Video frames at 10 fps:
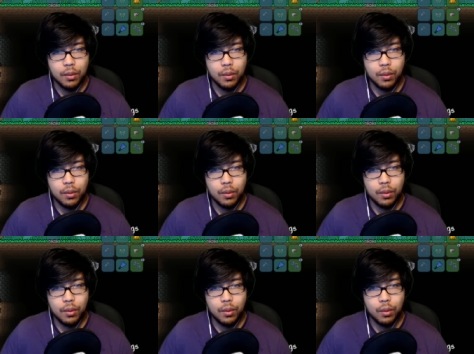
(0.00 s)

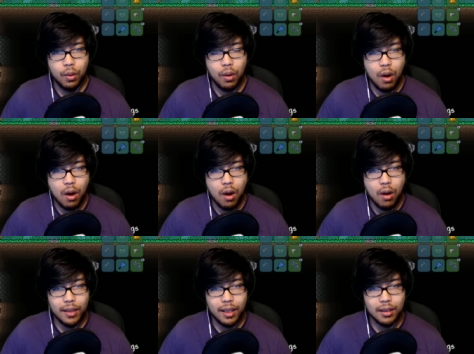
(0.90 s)
Ooh,
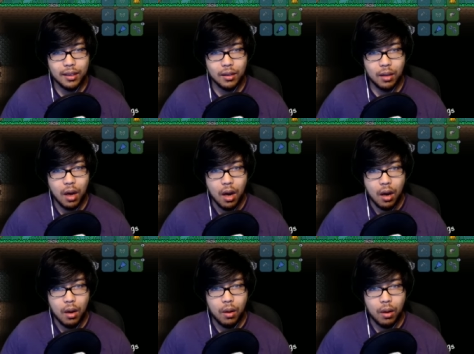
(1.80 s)
whoa, that looks.
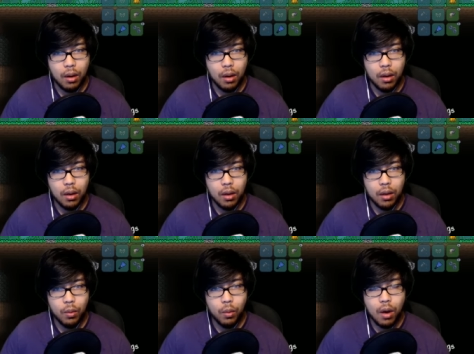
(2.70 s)
Oh,
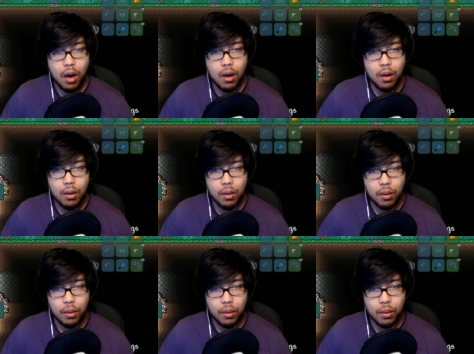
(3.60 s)

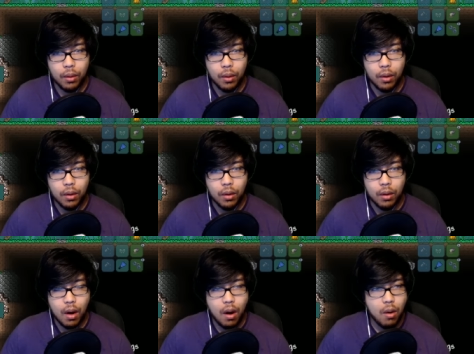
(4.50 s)
whoa.
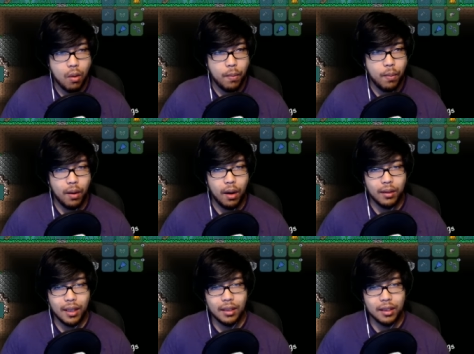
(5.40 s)
Oh,
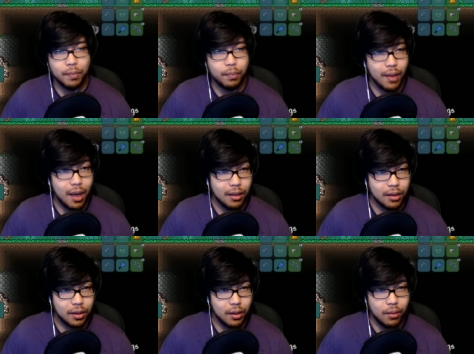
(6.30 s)
wow, that looks that
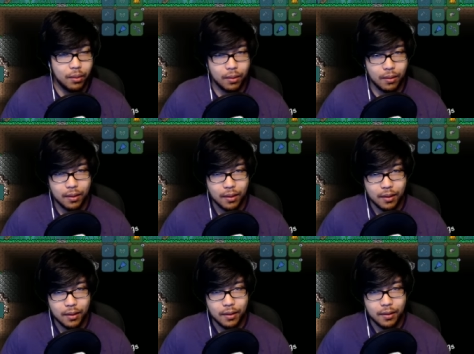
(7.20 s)
looks cool.
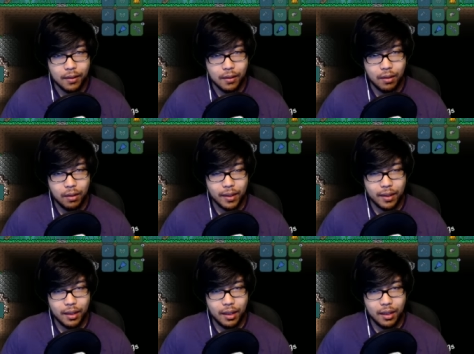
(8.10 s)
Oh my
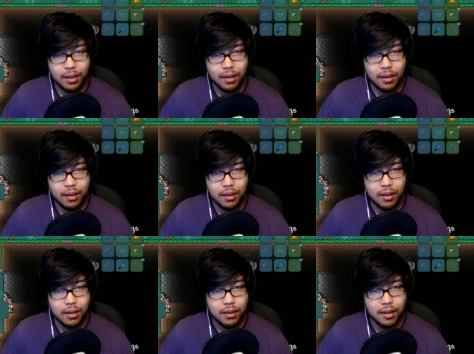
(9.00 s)
god,
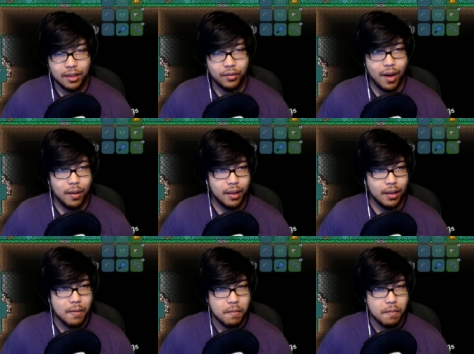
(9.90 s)
that's very,